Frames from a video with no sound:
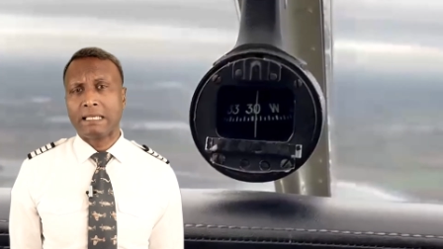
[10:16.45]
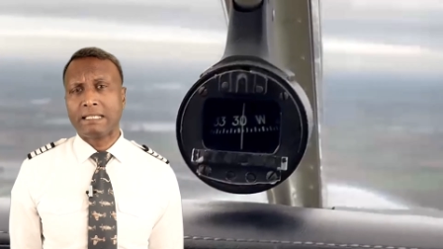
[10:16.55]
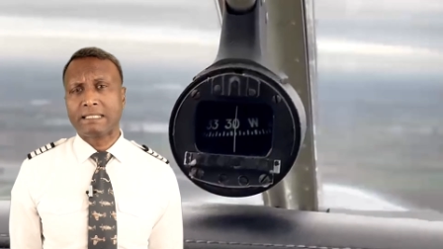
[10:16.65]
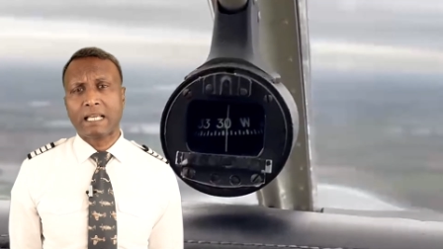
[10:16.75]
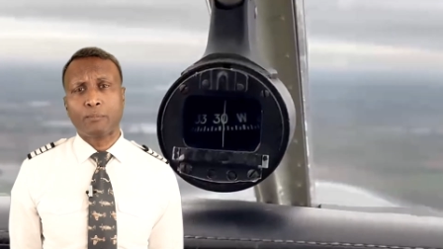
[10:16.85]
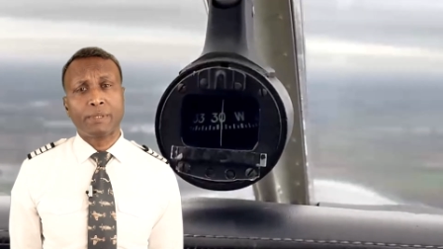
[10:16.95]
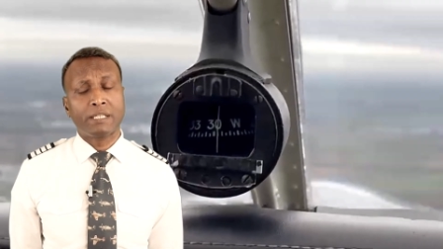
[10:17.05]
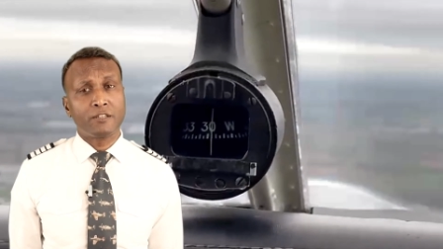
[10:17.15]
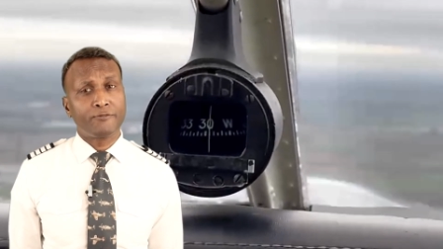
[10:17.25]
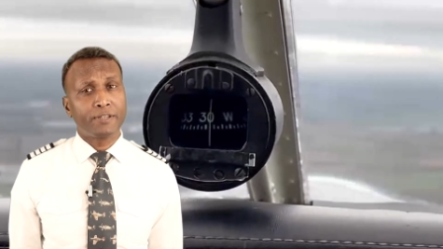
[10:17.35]
it can
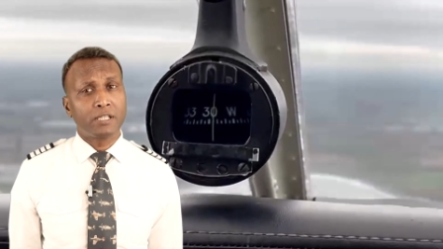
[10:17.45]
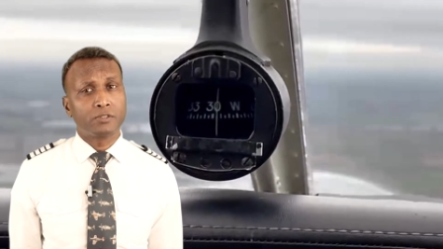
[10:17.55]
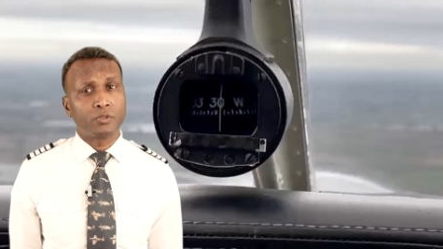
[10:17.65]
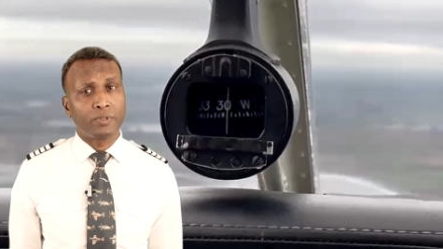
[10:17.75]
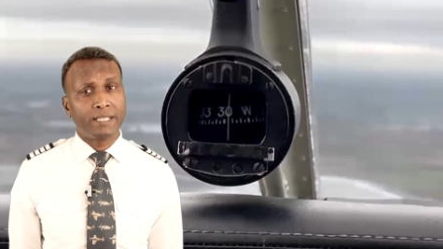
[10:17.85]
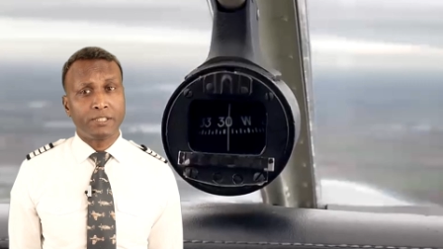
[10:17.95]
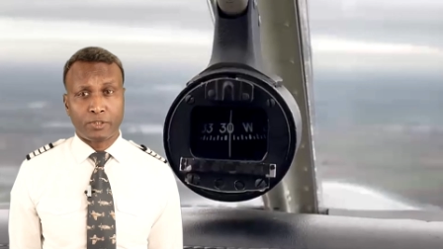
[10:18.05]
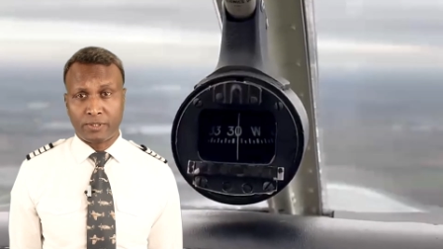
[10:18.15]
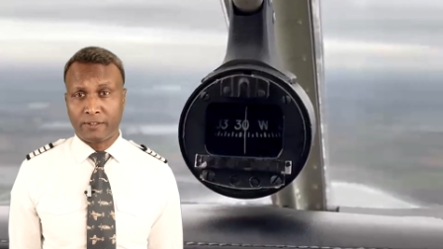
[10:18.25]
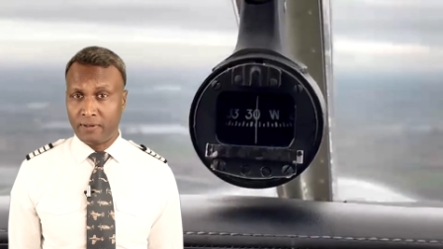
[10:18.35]
be difficult to read
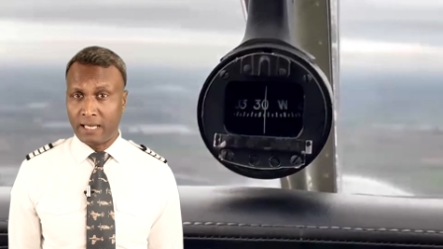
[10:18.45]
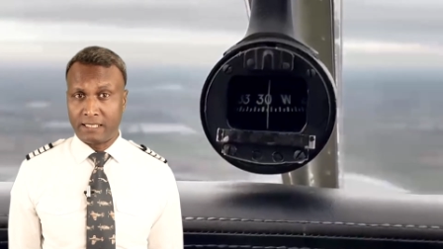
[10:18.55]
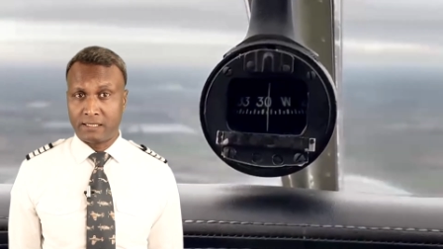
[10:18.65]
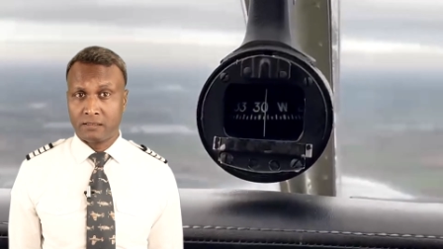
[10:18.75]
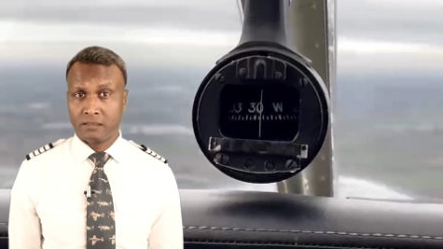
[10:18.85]
during flight,